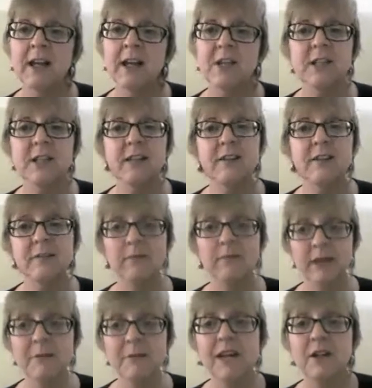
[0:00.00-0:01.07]
and actually
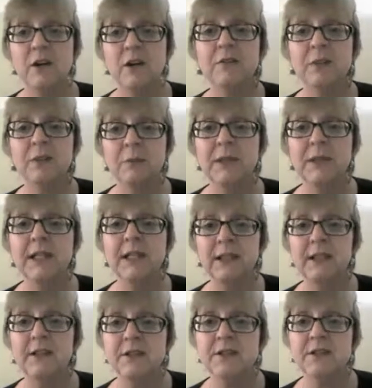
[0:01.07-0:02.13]
they may not have completely
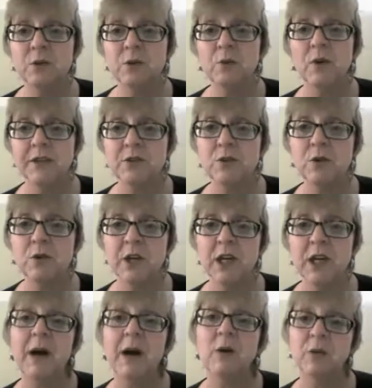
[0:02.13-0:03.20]
understood what they're talking
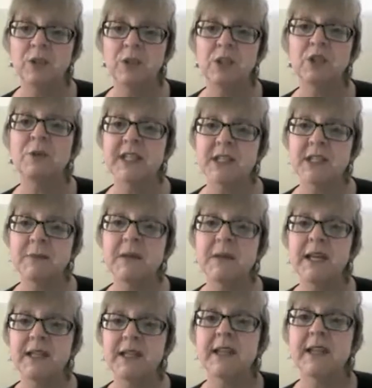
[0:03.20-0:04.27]
about and want you to
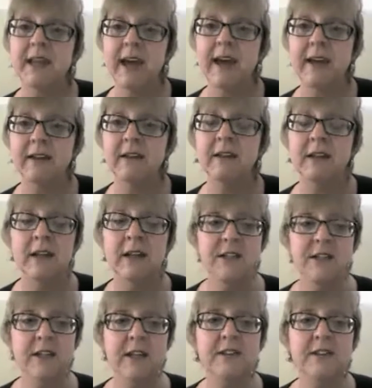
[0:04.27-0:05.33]
explain it again.
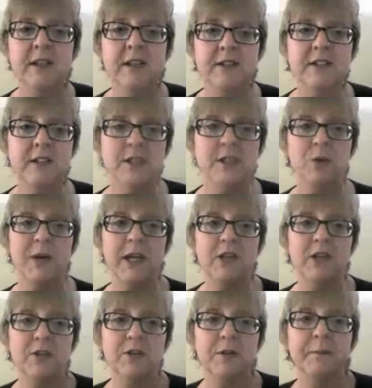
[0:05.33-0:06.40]
So that's the other
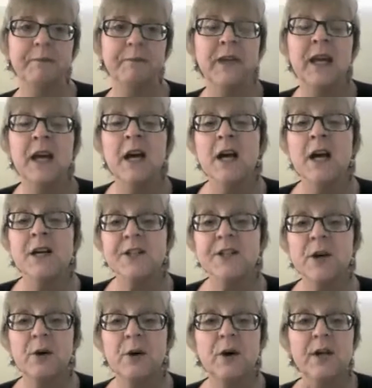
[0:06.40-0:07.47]
situation.
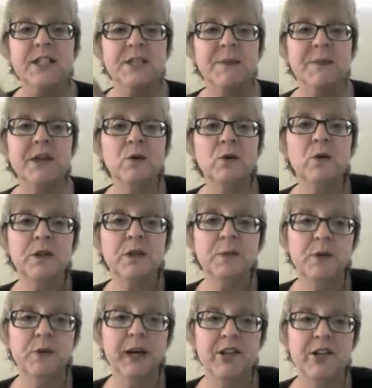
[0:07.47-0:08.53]
So spinal cord
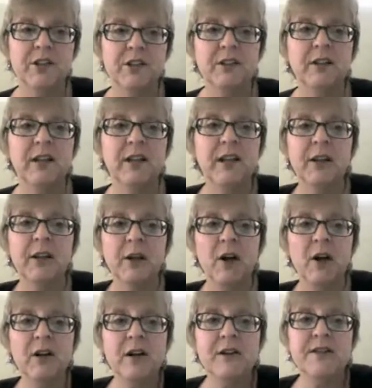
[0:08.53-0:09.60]
compression, it
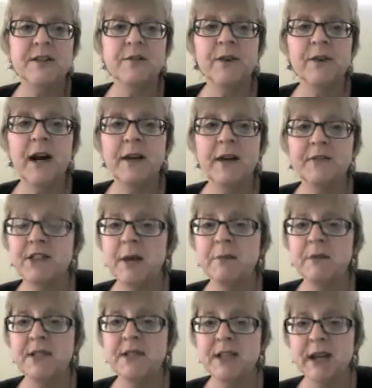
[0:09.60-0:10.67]
occurs in 5 to
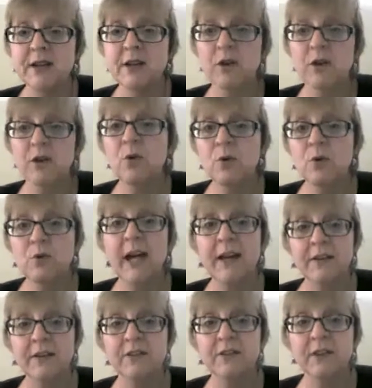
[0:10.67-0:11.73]
10% of all
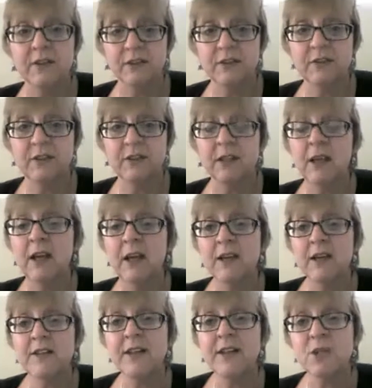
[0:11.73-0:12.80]
cancers.
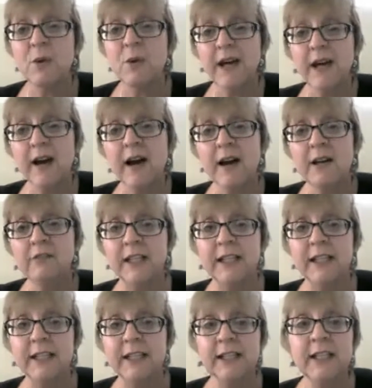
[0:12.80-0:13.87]
So that's quite high,
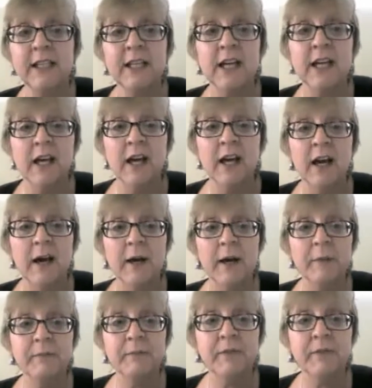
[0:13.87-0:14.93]
really.
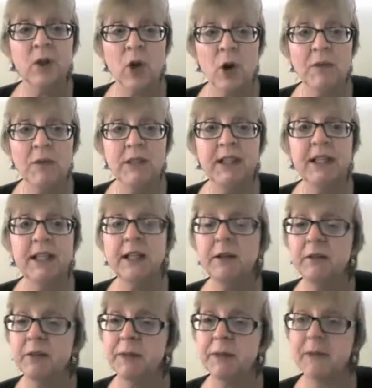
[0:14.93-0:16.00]
Commonly,
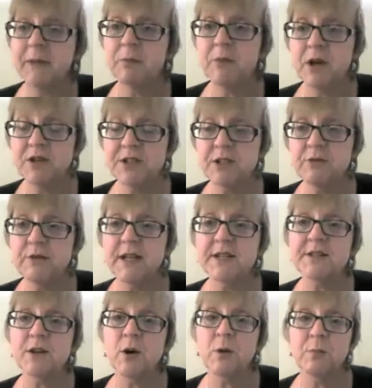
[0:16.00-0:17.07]
the people most at
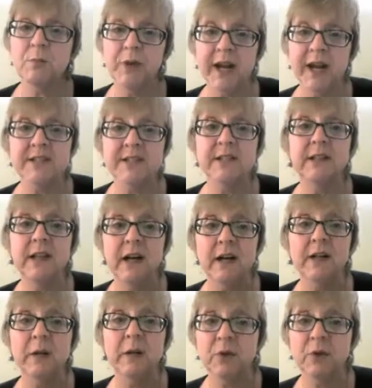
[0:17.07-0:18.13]
risk are breast,
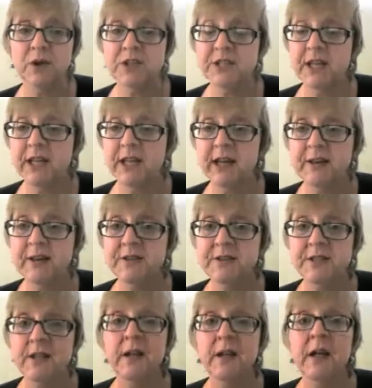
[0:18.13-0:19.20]
lung and prostate
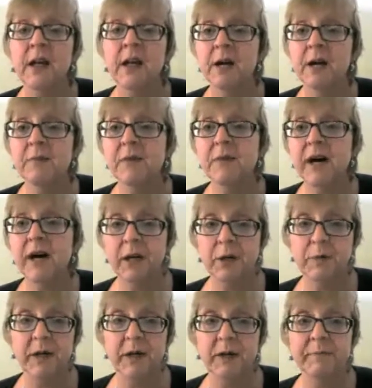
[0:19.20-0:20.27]
cancer and
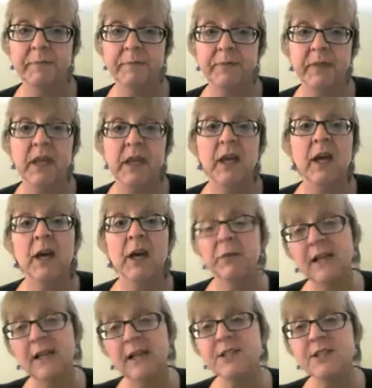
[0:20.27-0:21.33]
myeloma, but
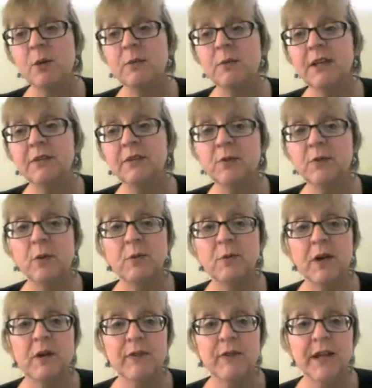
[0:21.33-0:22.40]
less commonly from
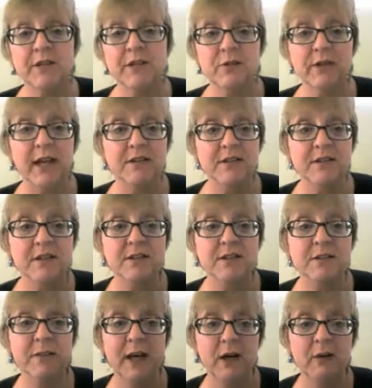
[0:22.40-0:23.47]
rectal cancers
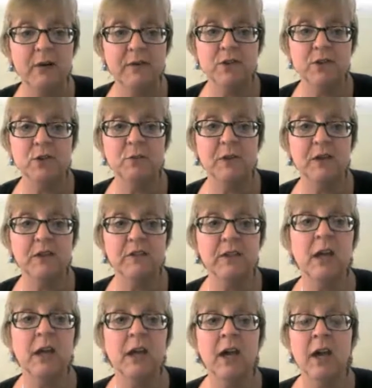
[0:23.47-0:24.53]
and pelvic tumours.